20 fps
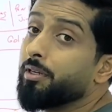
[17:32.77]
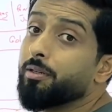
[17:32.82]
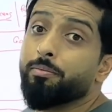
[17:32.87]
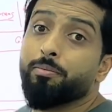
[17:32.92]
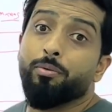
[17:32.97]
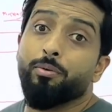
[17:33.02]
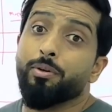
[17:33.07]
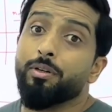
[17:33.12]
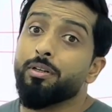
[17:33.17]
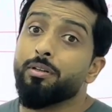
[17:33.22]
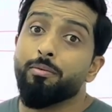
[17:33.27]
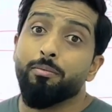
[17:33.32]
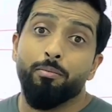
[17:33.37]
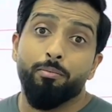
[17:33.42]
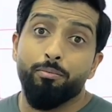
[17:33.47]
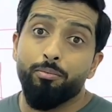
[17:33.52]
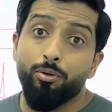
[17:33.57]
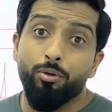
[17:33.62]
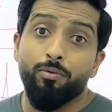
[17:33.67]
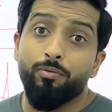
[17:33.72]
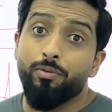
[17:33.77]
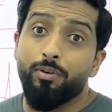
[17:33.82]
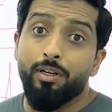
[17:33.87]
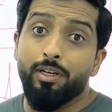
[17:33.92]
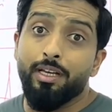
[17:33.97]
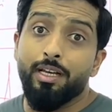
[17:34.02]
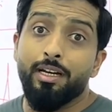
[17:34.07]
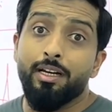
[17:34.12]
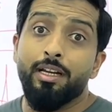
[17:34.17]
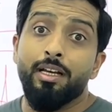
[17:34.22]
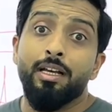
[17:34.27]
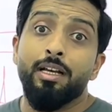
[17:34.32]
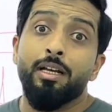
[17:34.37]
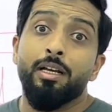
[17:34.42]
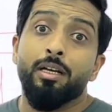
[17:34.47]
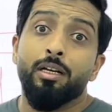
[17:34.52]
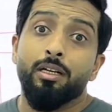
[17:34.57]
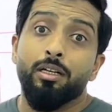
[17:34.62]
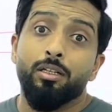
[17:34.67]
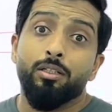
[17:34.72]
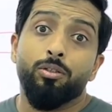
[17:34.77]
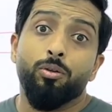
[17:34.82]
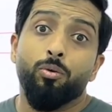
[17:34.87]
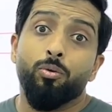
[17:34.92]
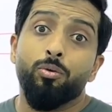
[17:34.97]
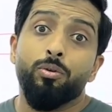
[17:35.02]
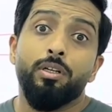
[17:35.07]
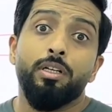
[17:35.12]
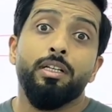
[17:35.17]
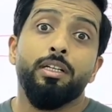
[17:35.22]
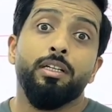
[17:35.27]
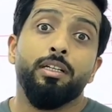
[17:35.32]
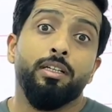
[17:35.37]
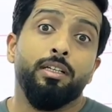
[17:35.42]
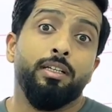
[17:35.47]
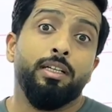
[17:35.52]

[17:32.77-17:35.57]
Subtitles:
Point, beautiful again. The only